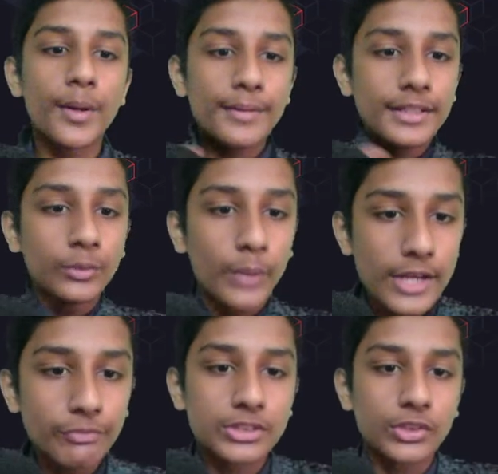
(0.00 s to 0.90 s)

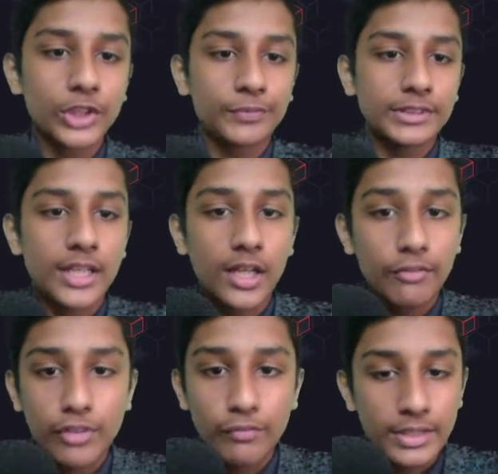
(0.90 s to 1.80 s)
great resource
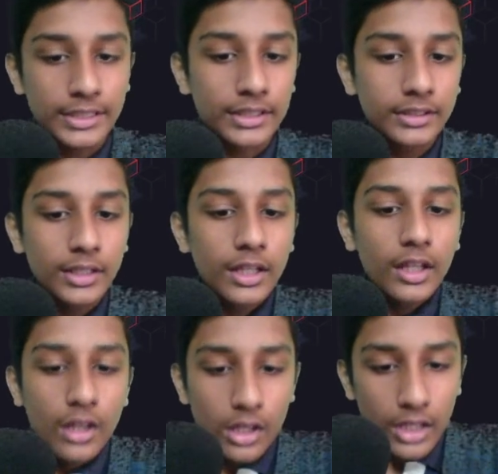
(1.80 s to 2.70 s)
from Vidit.
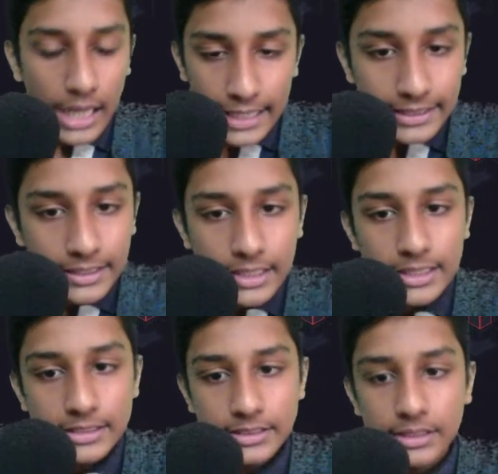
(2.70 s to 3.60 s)
Idea
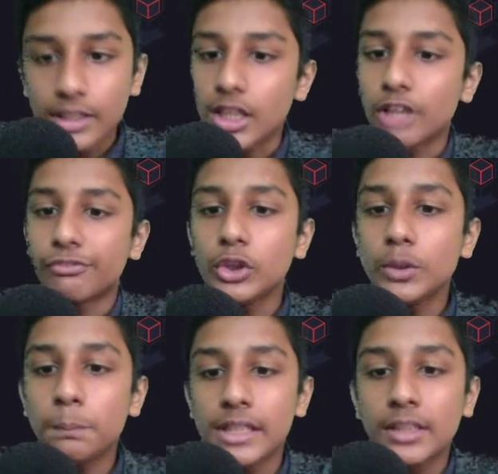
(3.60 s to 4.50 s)
is, if you
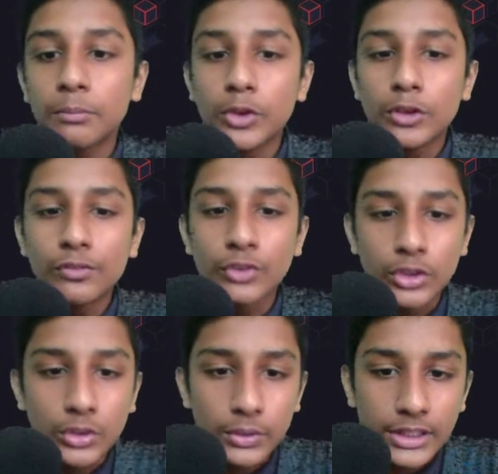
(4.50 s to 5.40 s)
play the move
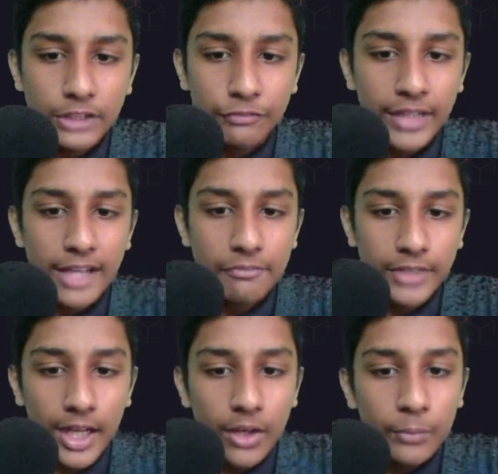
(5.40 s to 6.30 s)
rook to e5
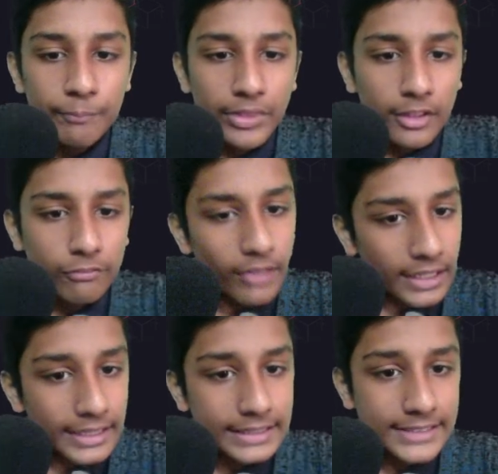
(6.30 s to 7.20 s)
now,
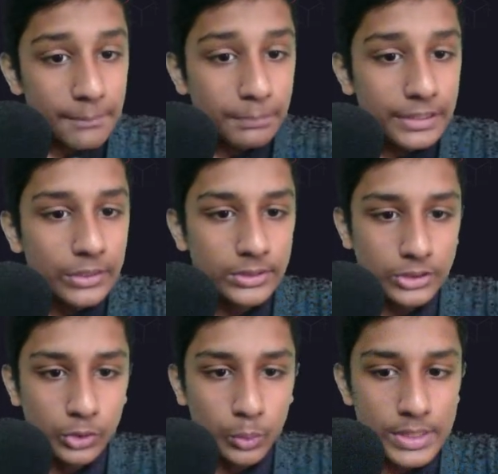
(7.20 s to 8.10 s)
well, it simply loses
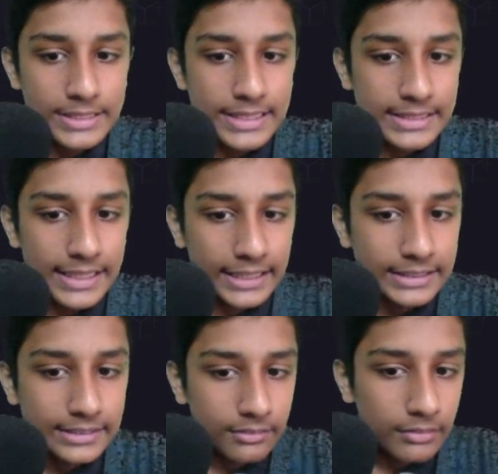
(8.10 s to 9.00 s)
to queen c6.
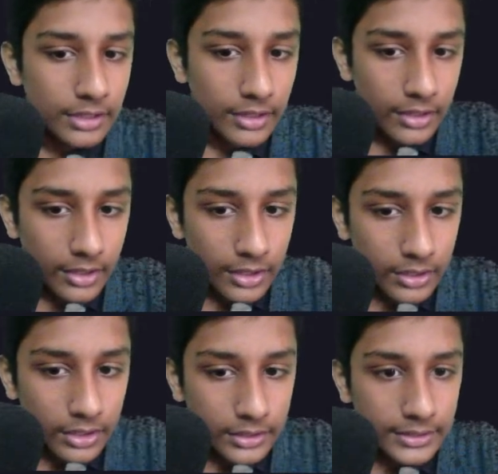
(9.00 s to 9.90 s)

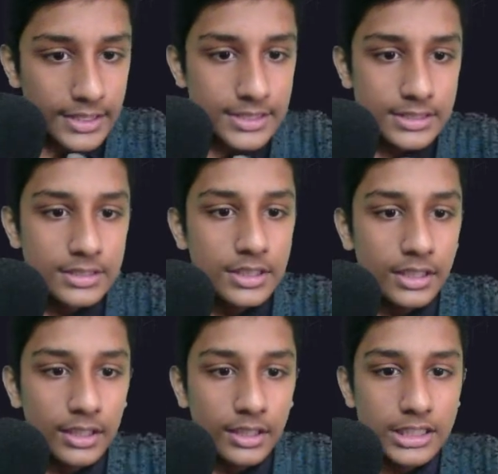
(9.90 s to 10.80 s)
This
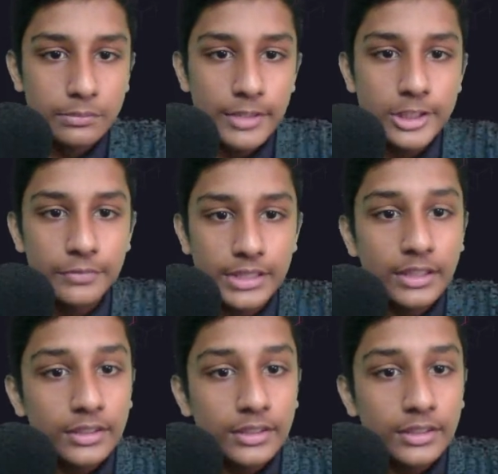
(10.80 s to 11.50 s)
is met with